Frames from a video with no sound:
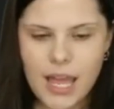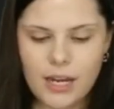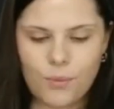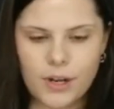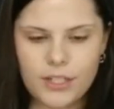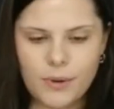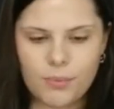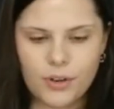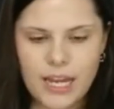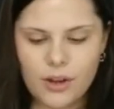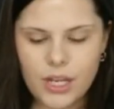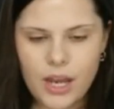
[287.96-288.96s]
And they
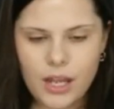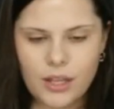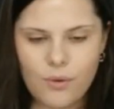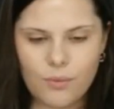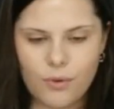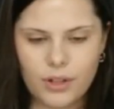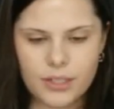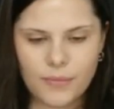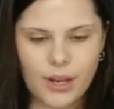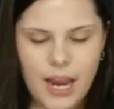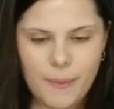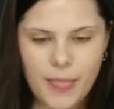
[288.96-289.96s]
use this great
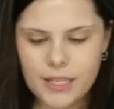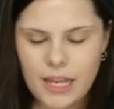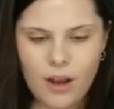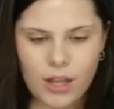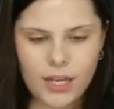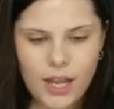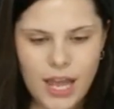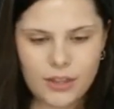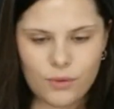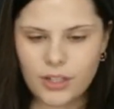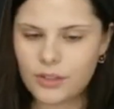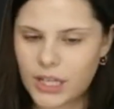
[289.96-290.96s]
visual aid
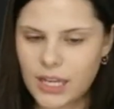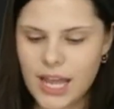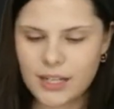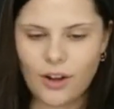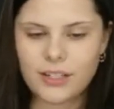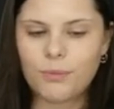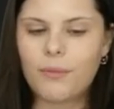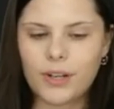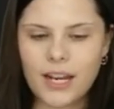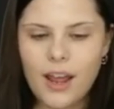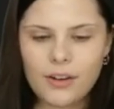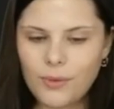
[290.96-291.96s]
with
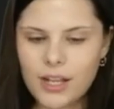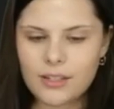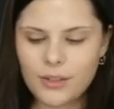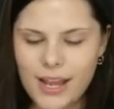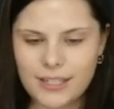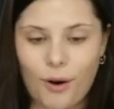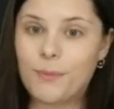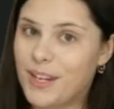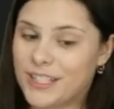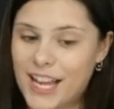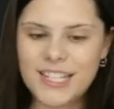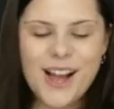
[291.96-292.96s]
boxes to
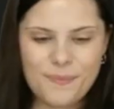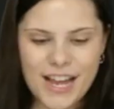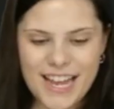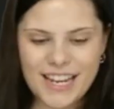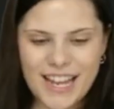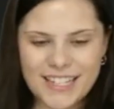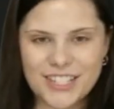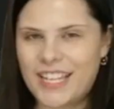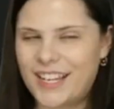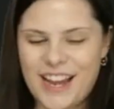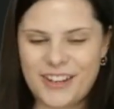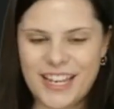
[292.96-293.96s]
explain
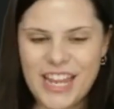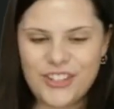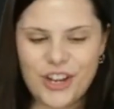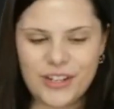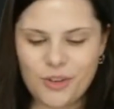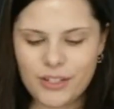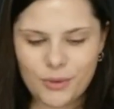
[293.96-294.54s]
how loops work.